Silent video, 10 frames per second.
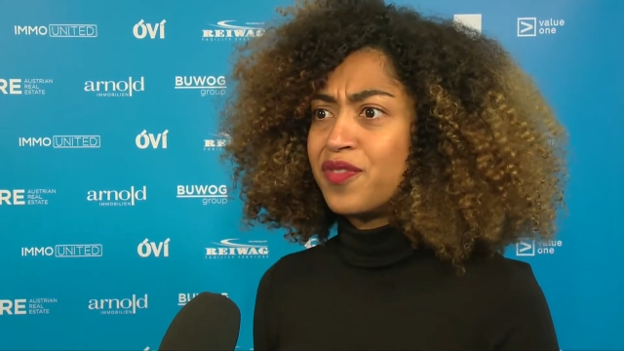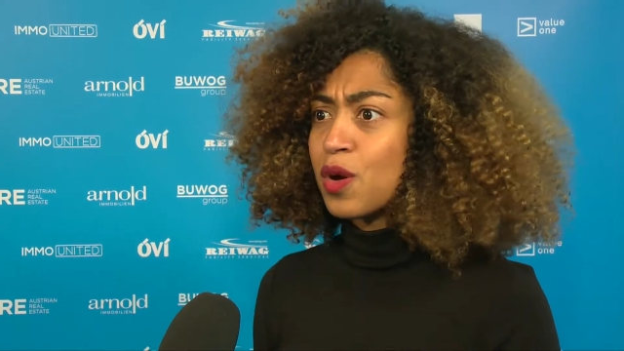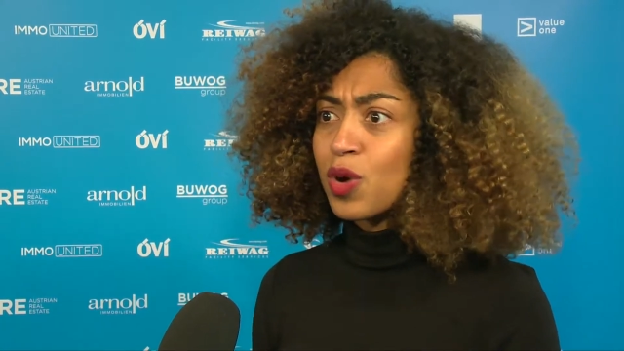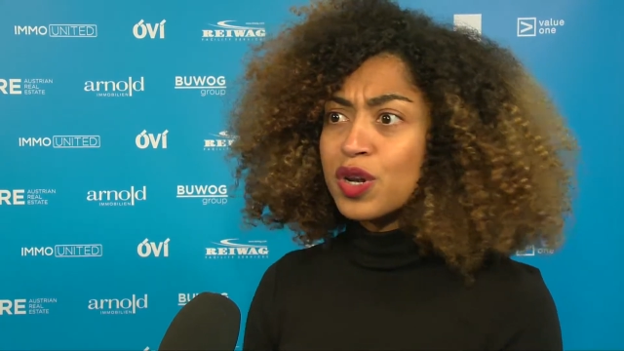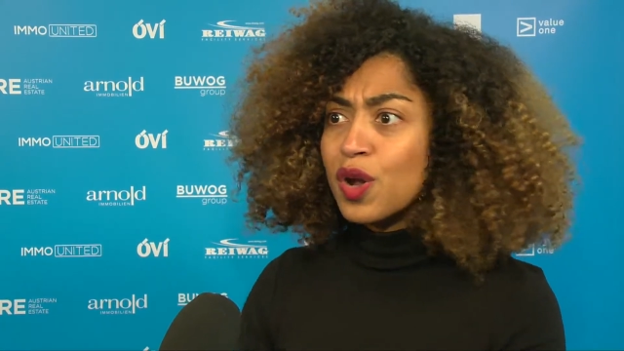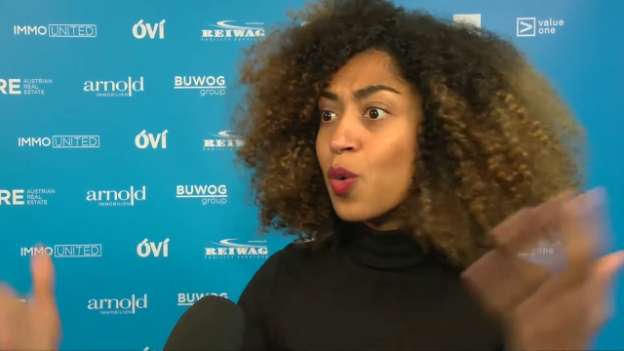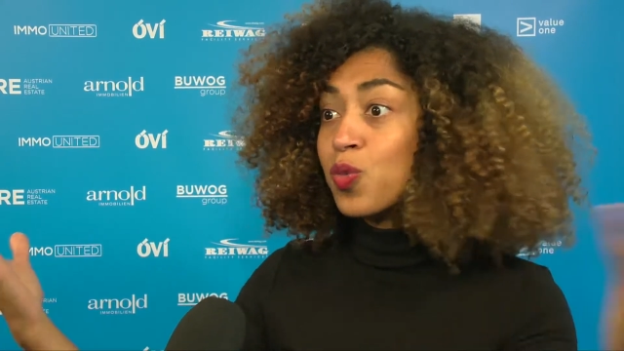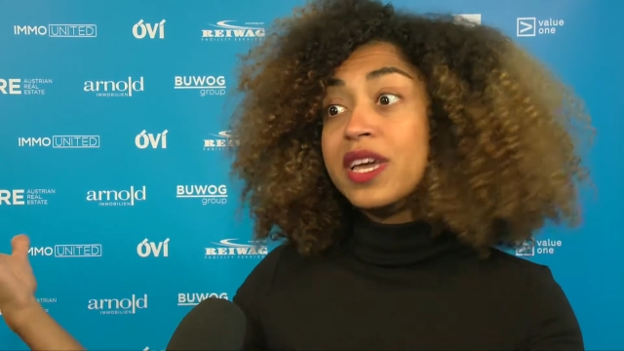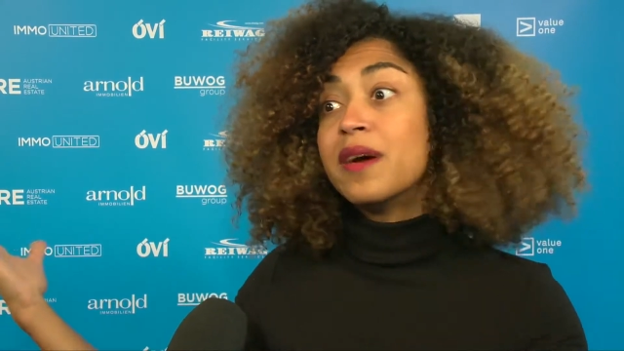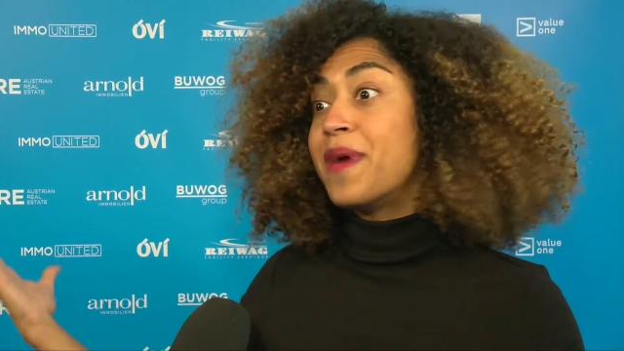there were
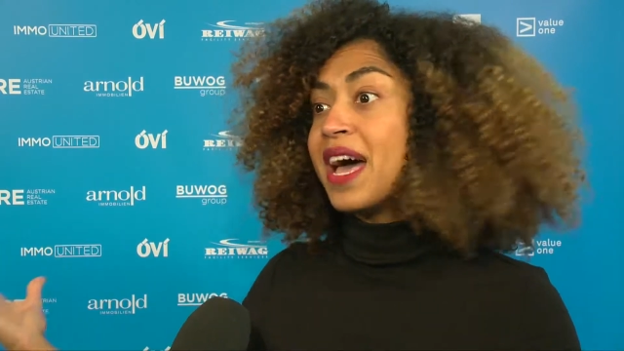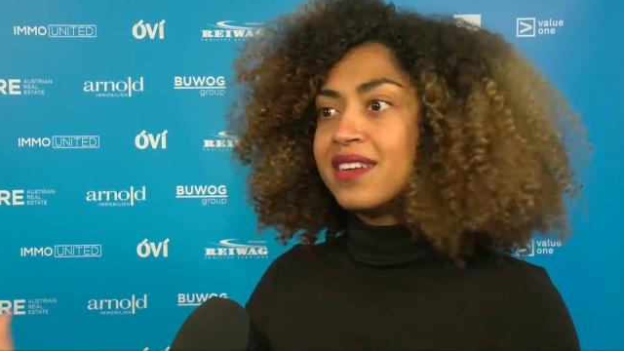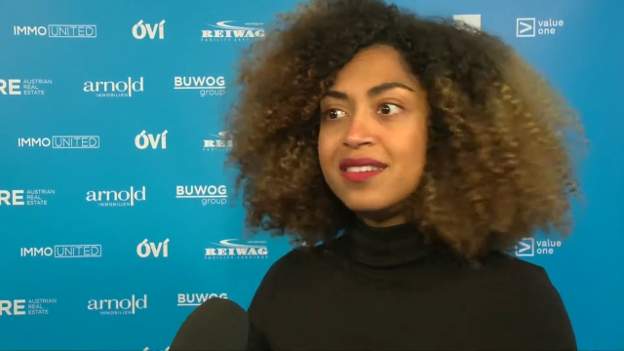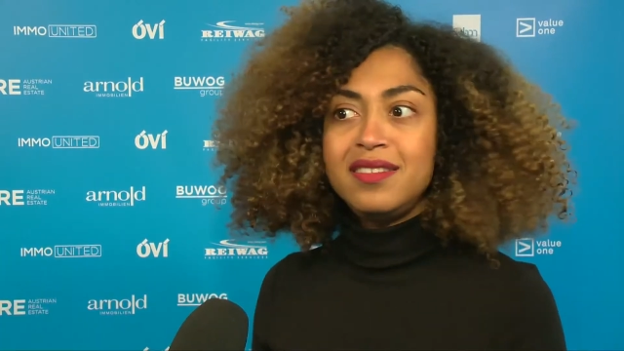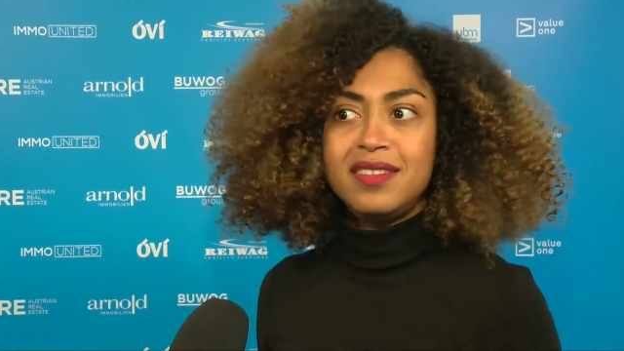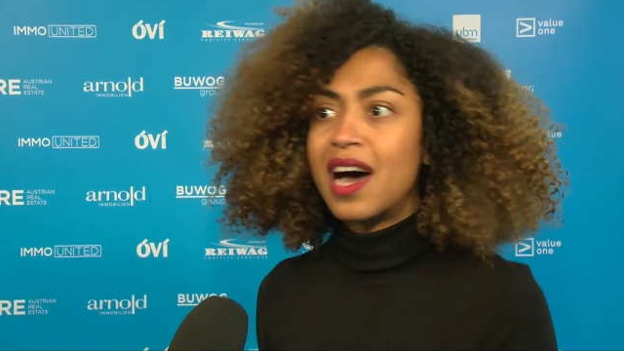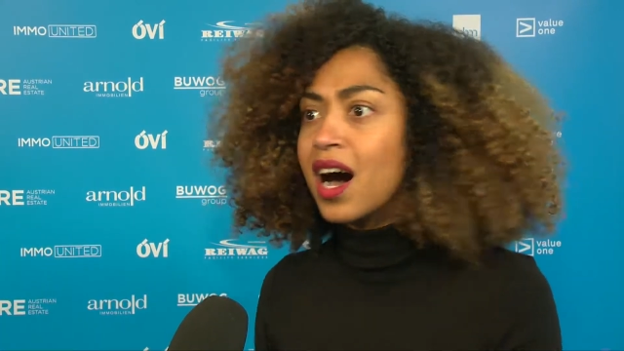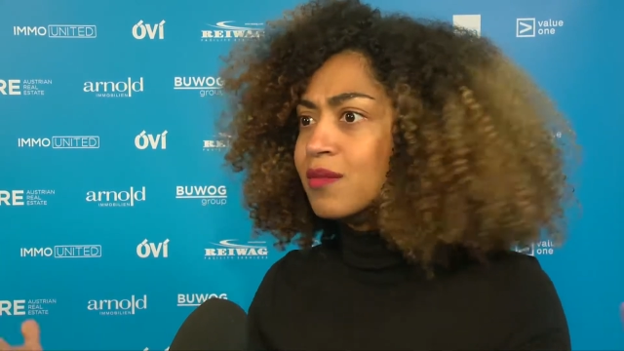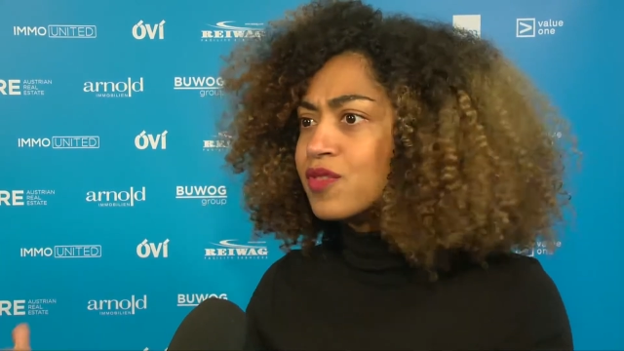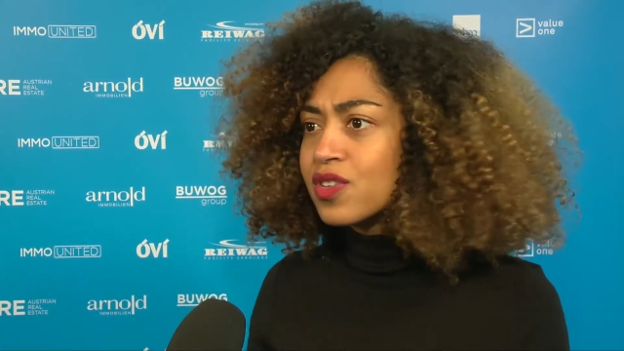we abandoned
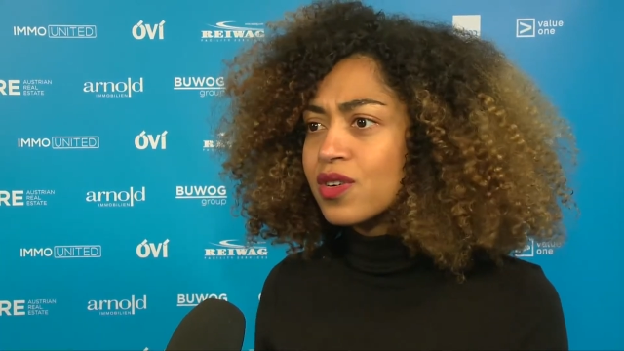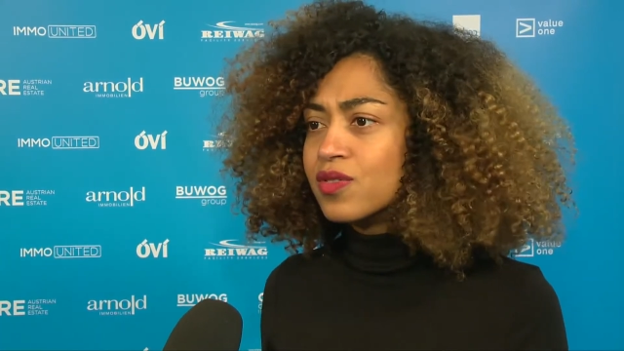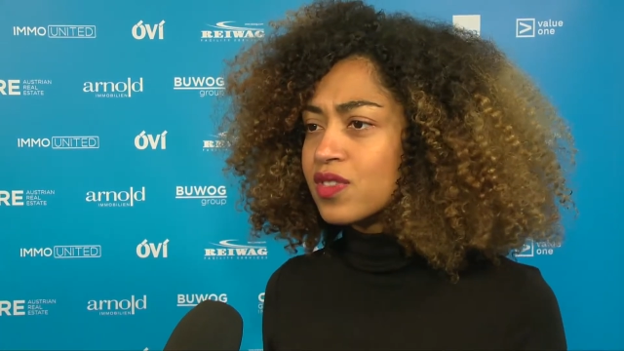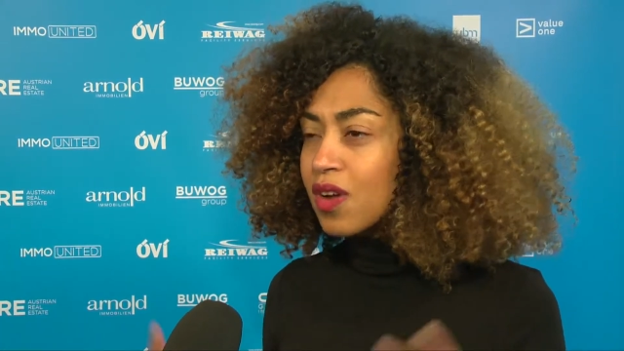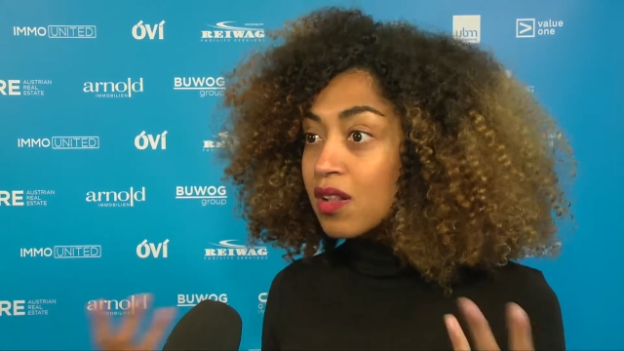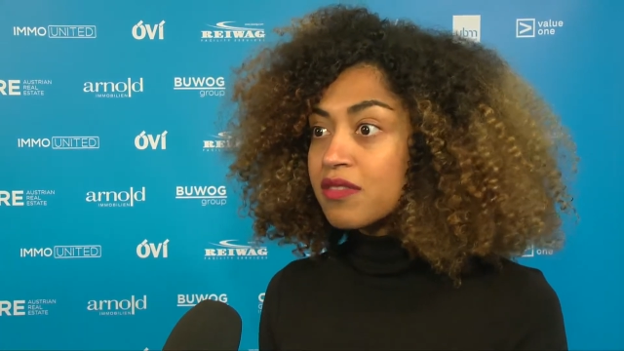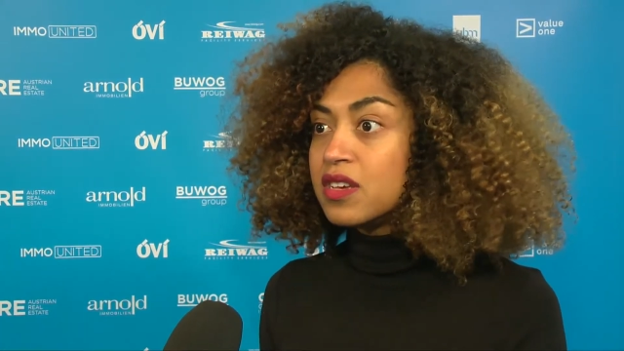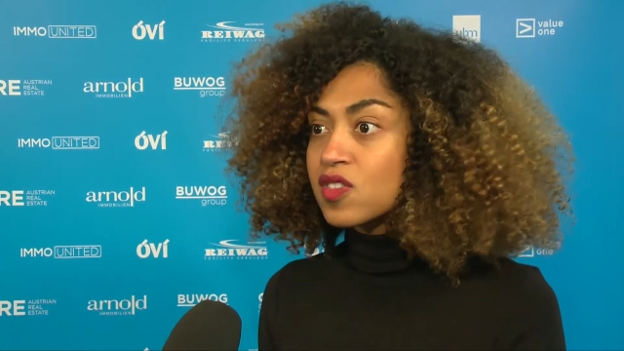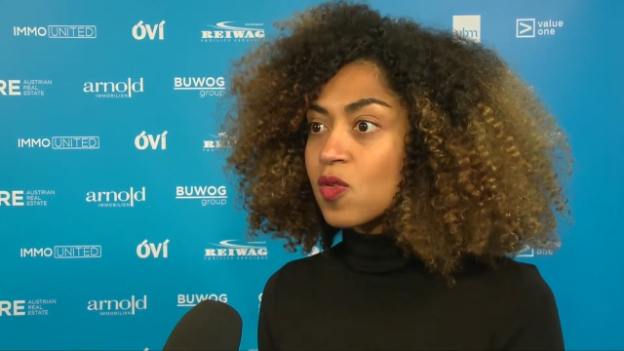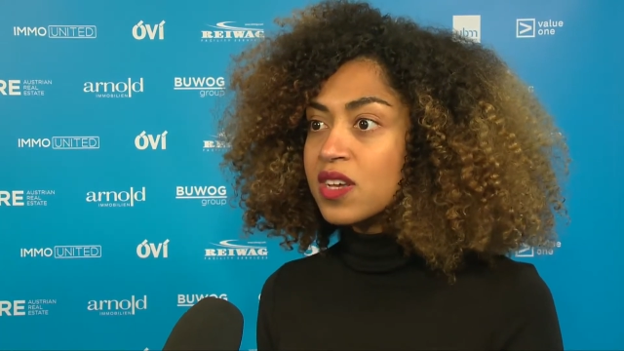time zones and all of
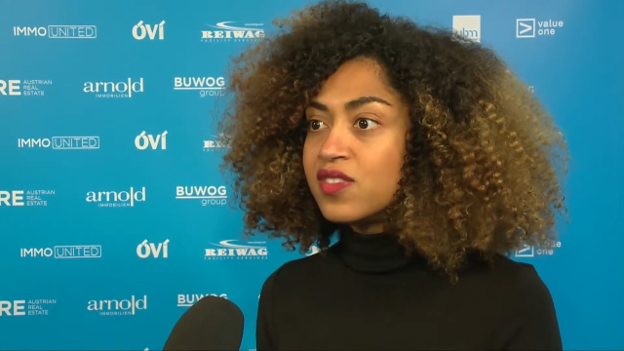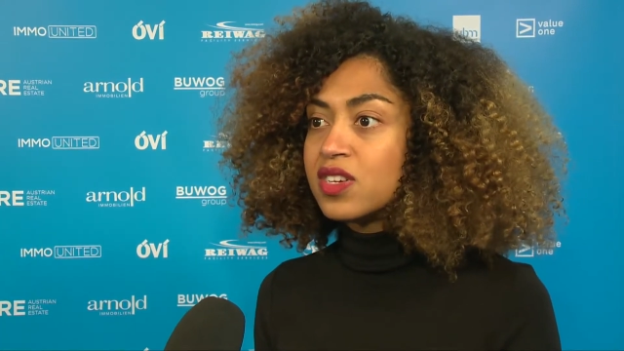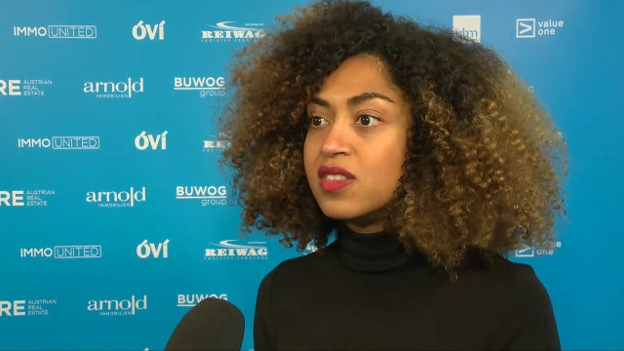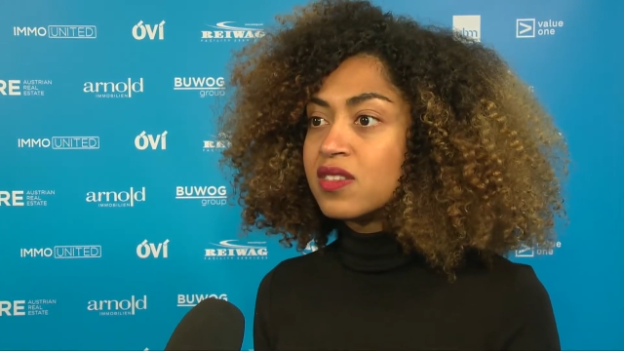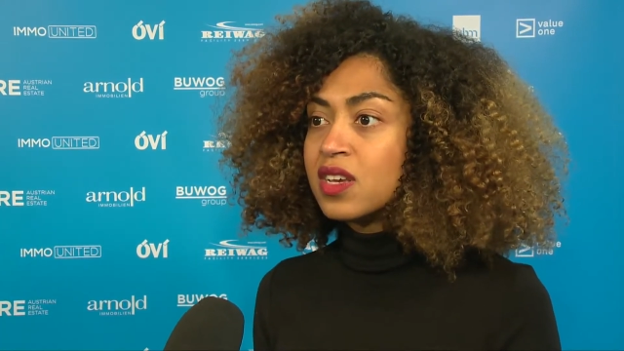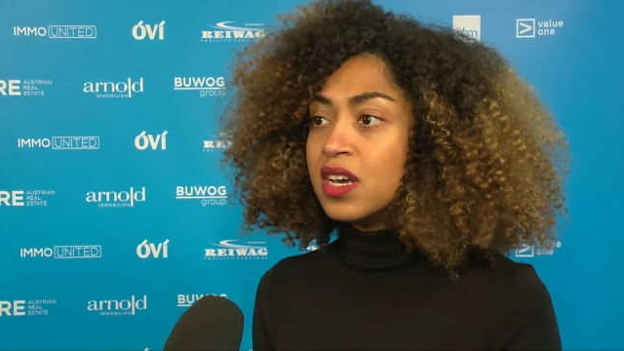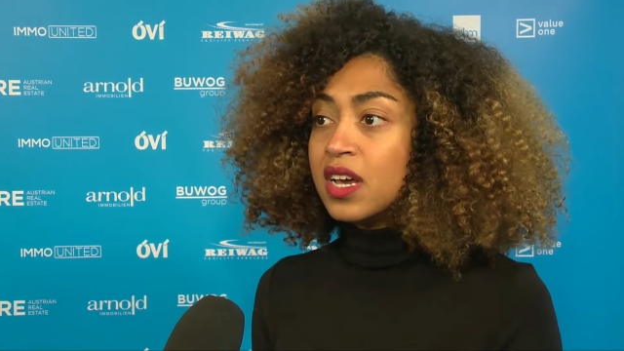these questions,